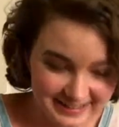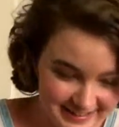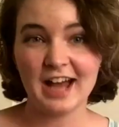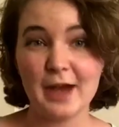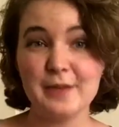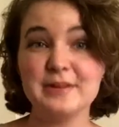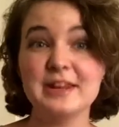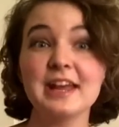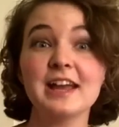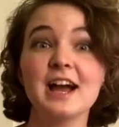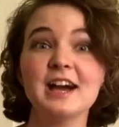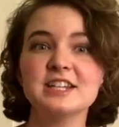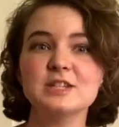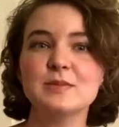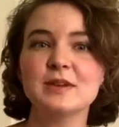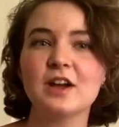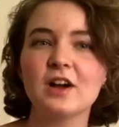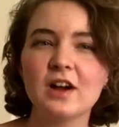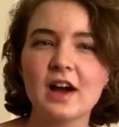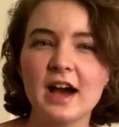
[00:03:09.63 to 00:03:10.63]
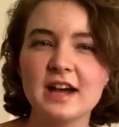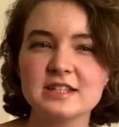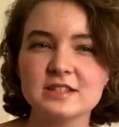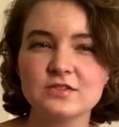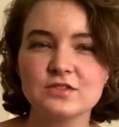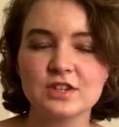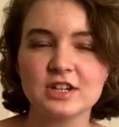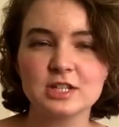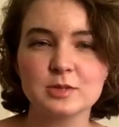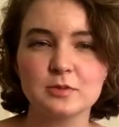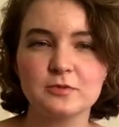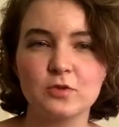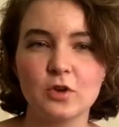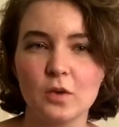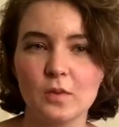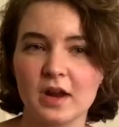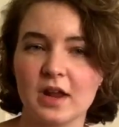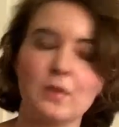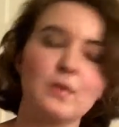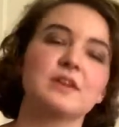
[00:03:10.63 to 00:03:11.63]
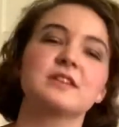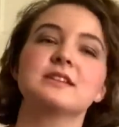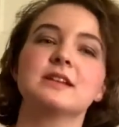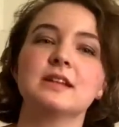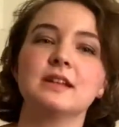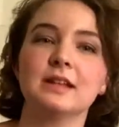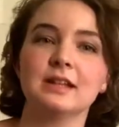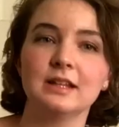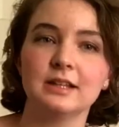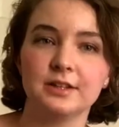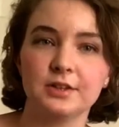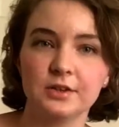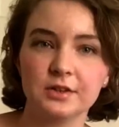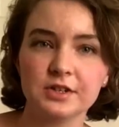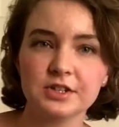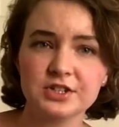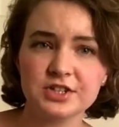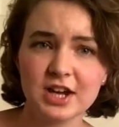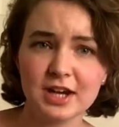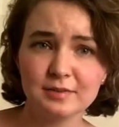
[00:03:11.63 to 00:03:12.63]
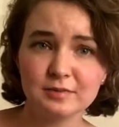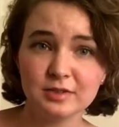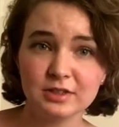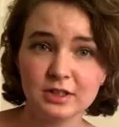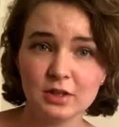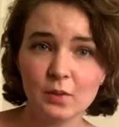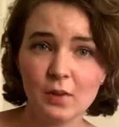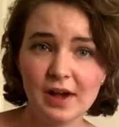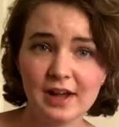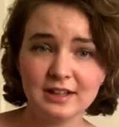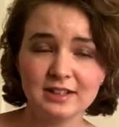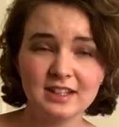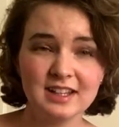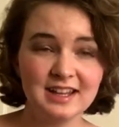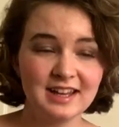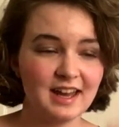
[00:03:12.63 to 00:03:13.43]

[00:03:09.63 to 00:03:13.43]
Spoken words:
I mean, I got to make all kinds of drinks before when I worked in a little yogurt shop for a little while,